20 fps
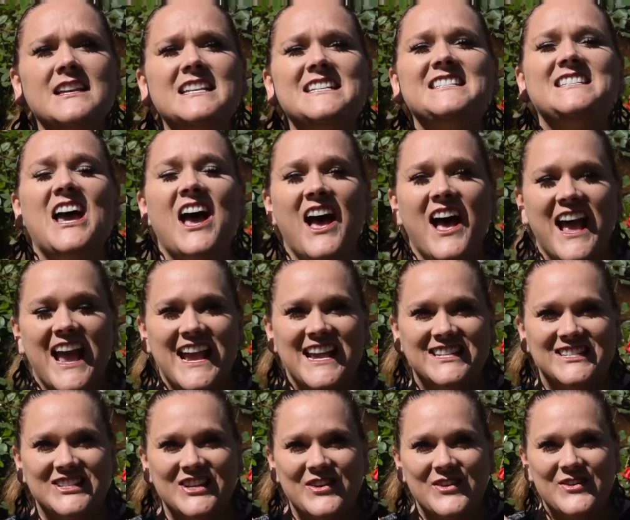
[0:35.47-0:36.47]

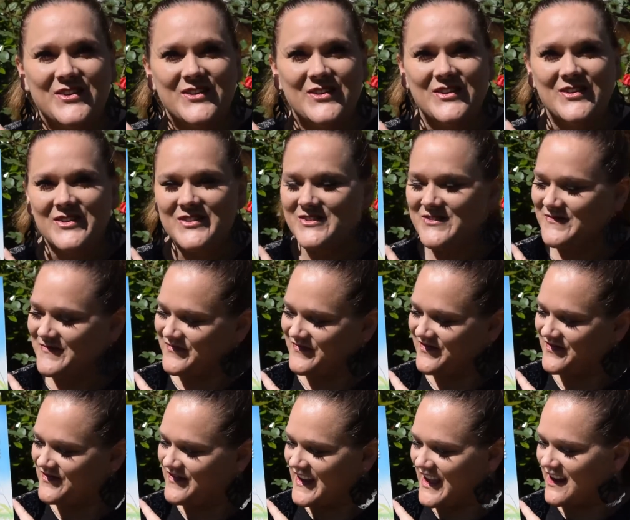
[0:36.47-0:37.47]
title.
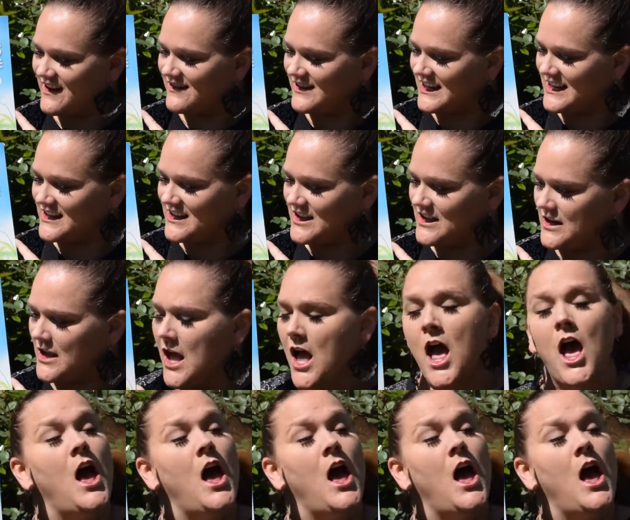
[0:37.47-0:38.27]
Very good.